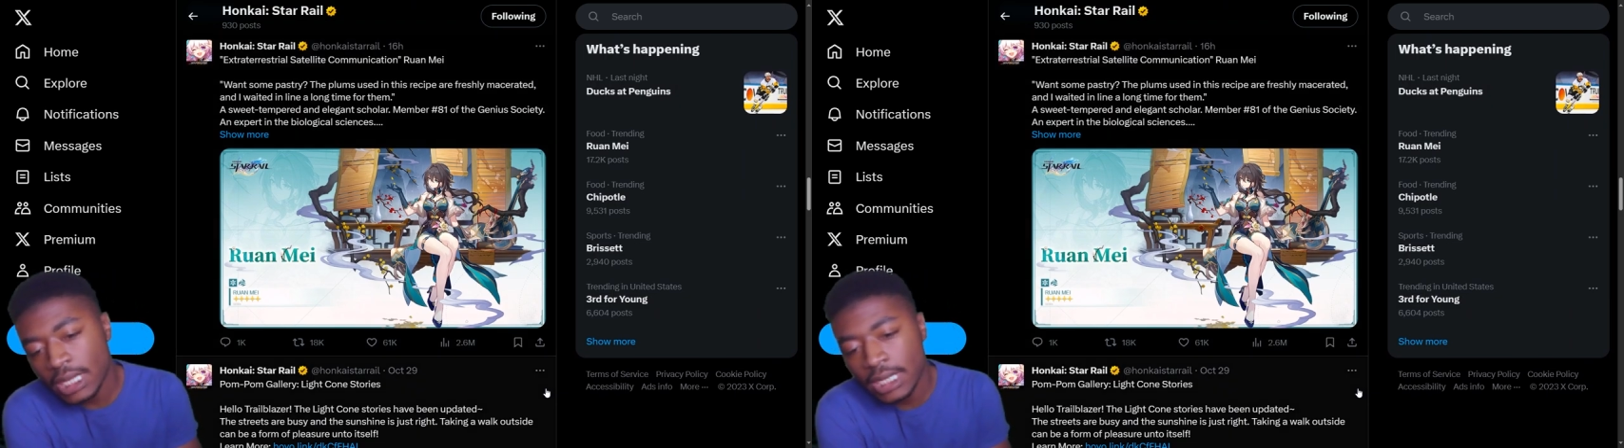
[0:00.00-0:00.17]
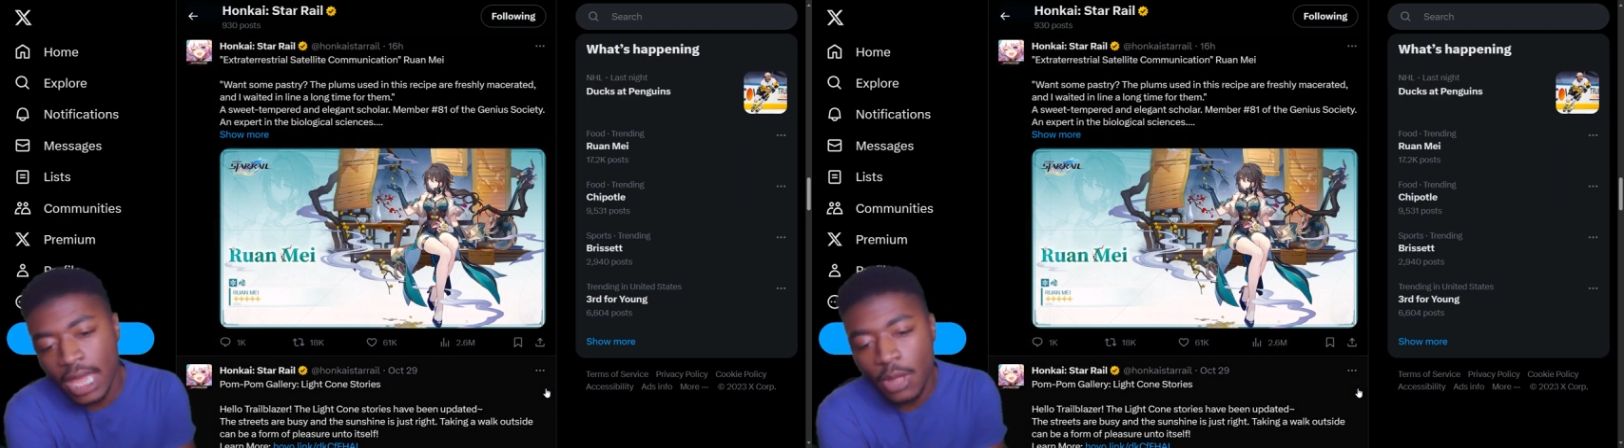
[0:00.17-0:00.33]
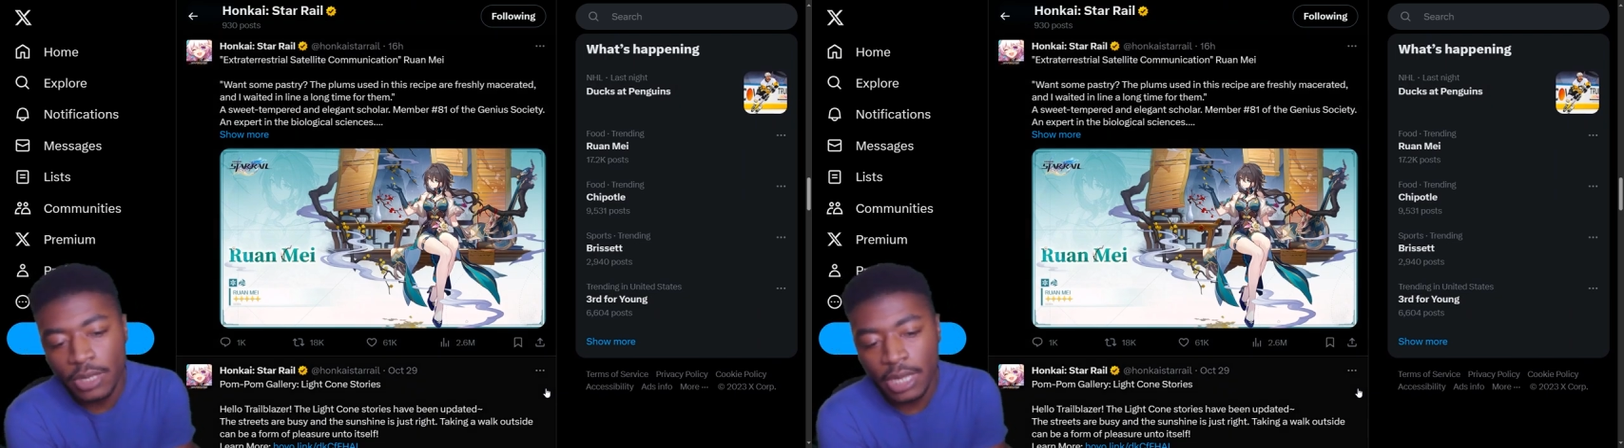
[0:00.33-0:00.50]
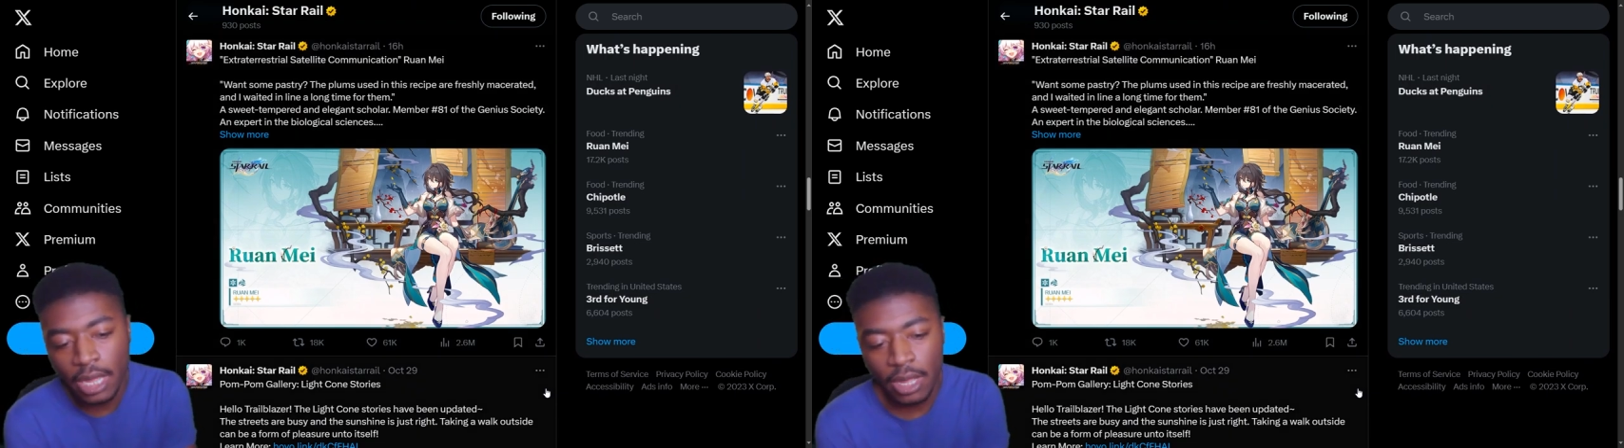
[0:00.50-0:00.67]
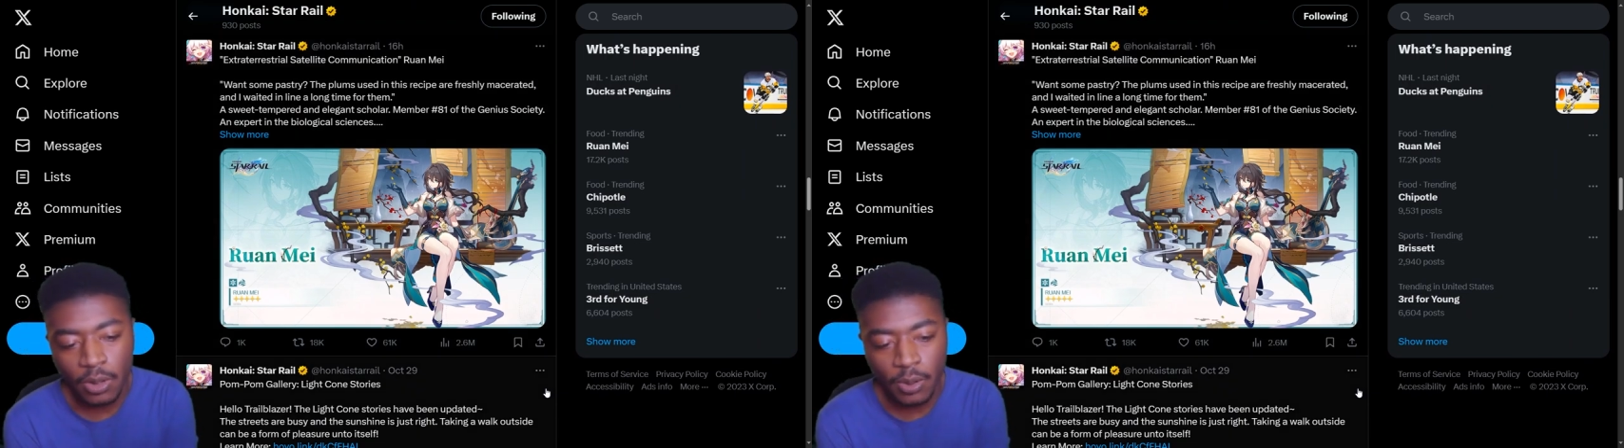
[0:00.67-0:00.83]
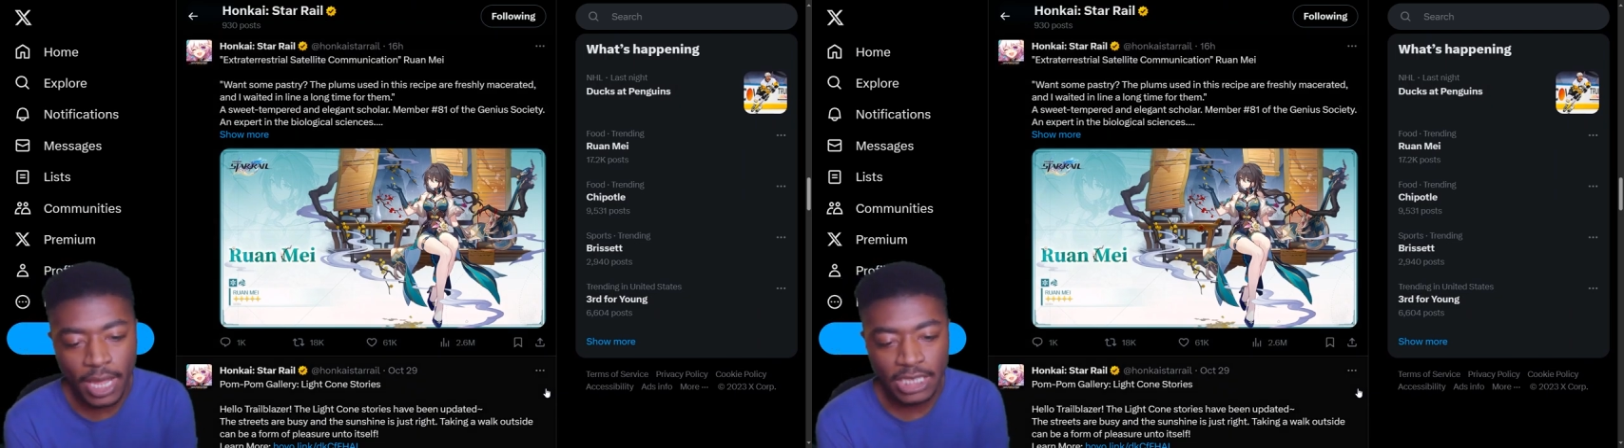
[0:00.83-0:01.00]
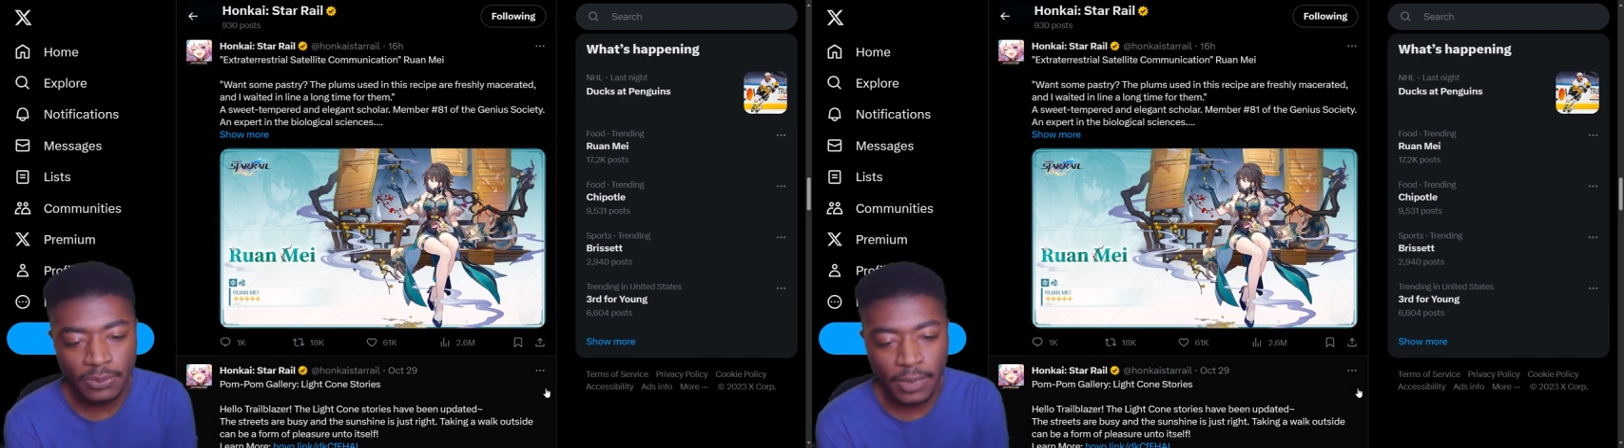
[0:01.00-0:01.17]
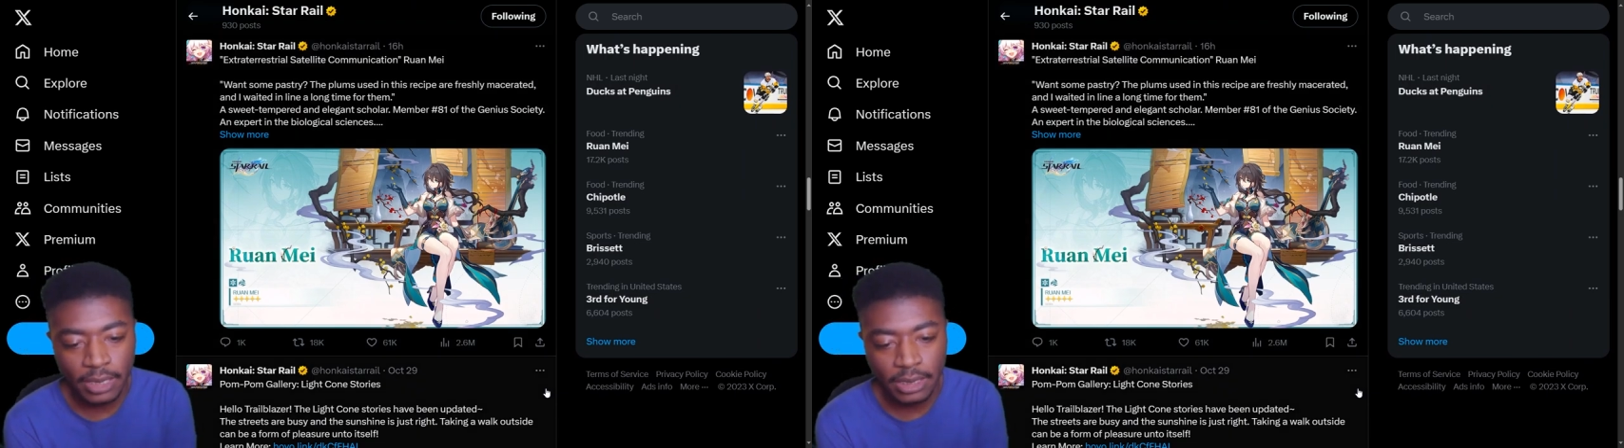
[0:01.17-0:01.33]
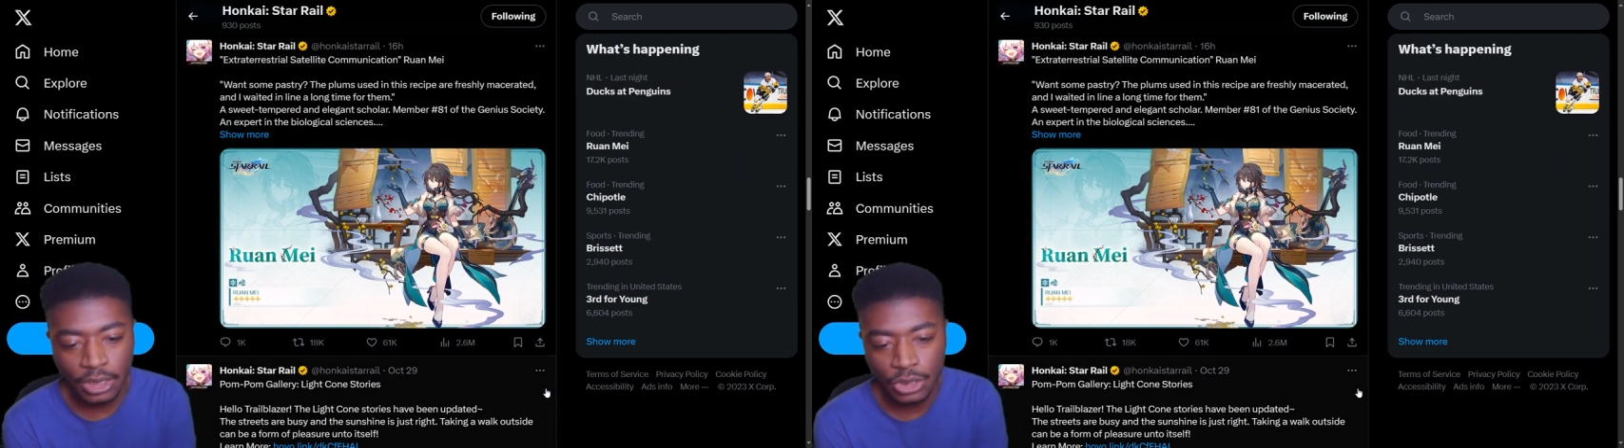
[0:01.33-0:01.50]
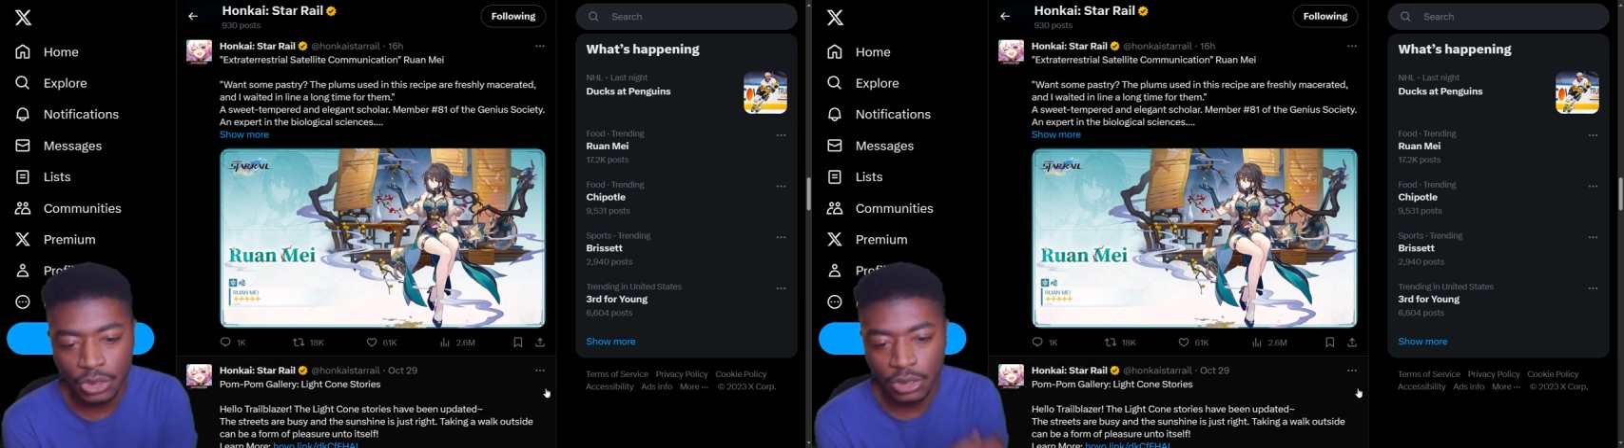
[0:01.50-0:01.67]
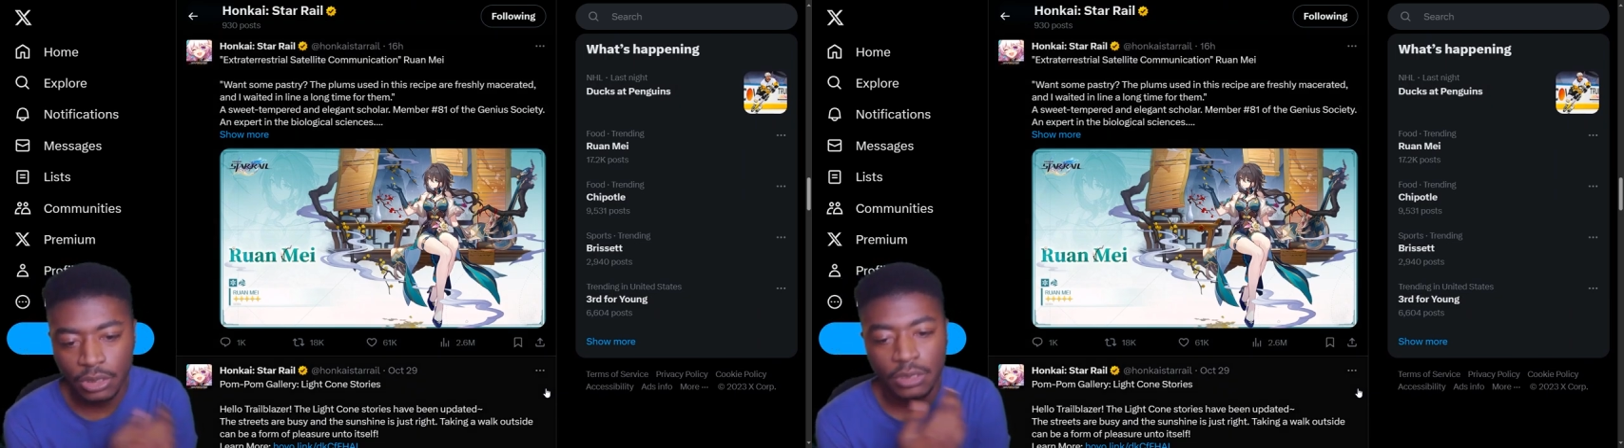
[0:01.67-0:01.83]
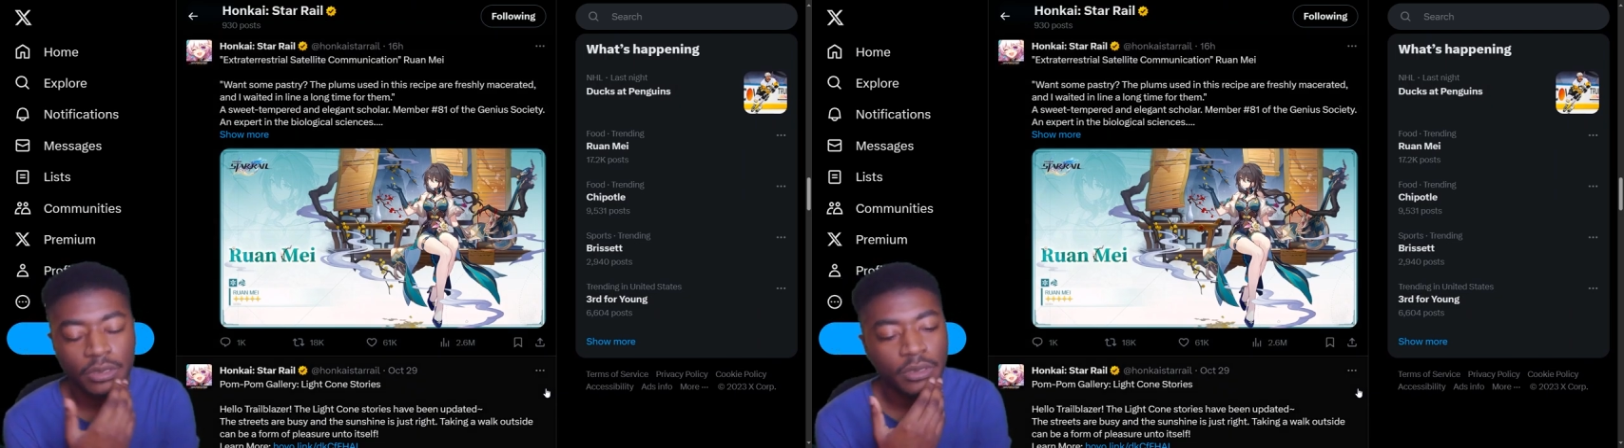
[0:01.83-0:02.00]
Hiao Hiao has my
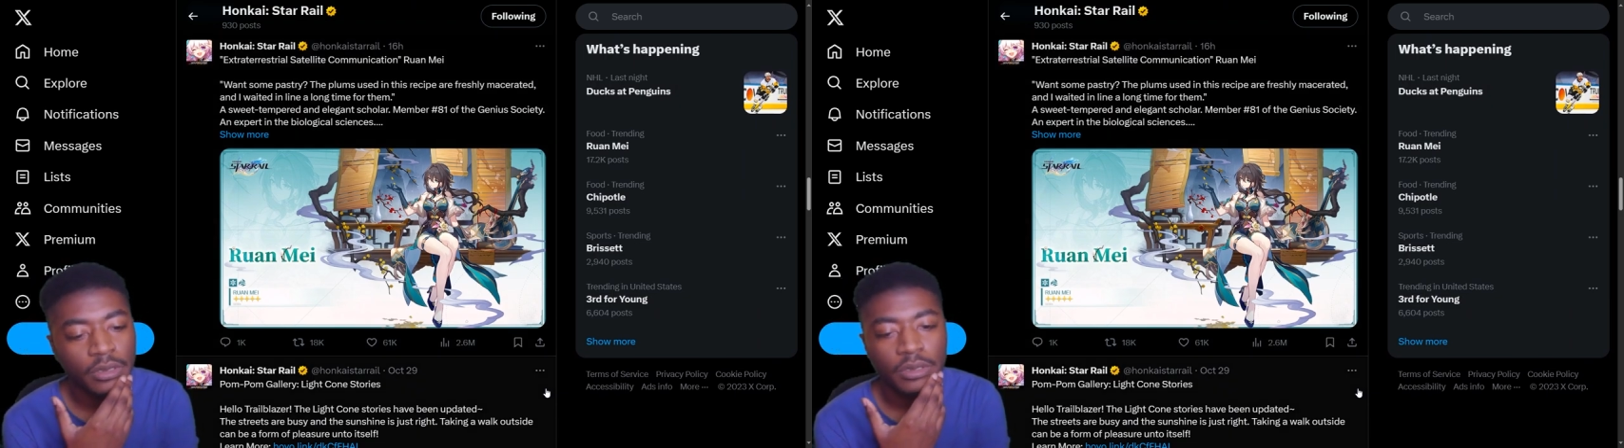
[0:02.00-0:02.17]
attention,